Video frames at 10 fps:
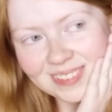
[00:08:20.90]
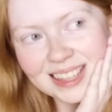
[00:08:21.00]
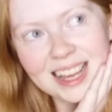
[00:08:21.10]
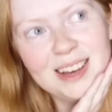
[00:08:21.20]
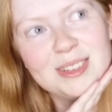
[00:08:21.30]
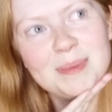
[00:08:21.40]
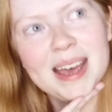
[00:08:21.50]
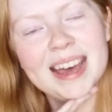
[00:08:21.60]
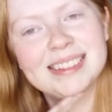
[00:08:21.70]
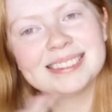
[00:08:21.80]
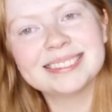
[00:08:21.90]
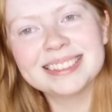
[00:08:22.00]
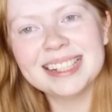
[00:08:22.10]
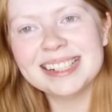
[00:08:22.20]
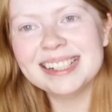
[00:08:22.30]
That was bad,
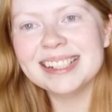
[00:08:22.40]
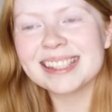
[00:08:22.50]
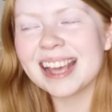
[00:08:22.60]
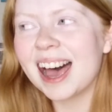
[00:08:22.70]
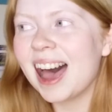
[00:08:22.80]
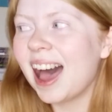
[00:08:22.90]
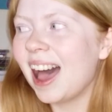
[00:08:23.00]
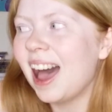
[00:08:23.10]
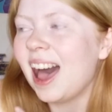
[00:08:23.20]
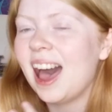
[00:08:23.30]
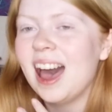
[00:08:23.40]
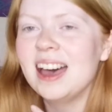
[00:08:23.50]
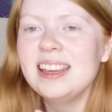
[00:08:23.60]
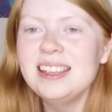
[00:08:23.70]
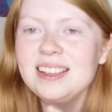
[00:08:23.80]
because
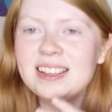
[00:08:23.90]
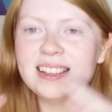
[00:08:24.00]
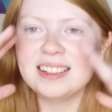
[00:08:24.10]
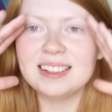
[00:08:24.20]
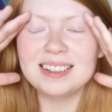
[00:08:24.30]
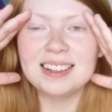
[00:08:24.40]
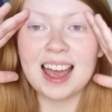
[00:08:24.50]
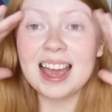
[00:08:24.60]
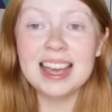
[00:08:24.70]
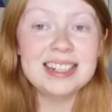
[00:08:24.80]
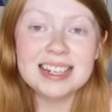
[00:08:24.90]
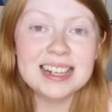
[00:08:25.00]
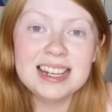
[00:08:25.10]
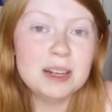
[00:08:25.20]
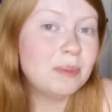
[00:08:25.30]
I
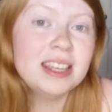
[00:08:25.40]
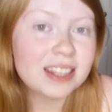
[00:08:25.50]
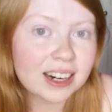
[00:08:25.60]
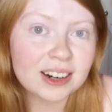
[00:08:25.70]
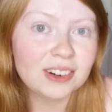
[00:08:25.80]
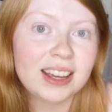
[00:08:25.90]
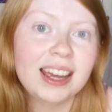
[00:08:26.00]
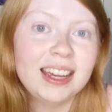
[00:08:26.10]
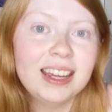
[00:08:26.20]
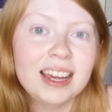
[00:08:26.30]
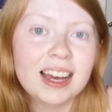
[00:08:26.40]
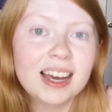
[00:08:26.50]
didn't need to be there, okay?